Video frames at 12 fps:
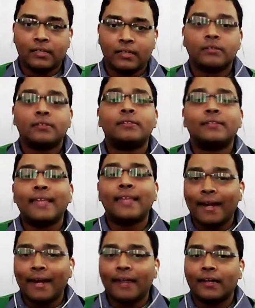that
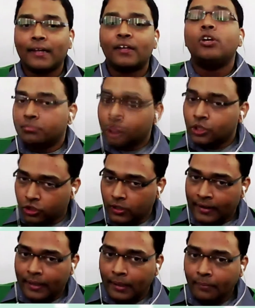you should
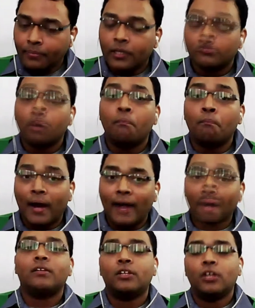attempt. but
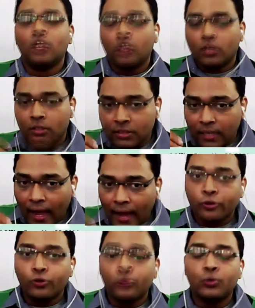try to
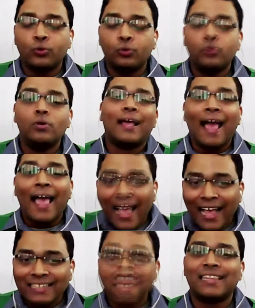do
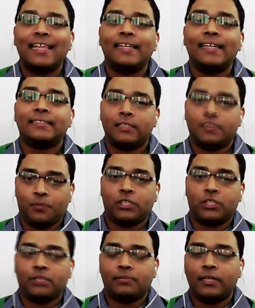as less as
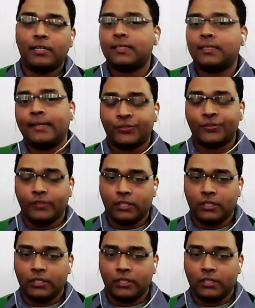possible as the guesswork.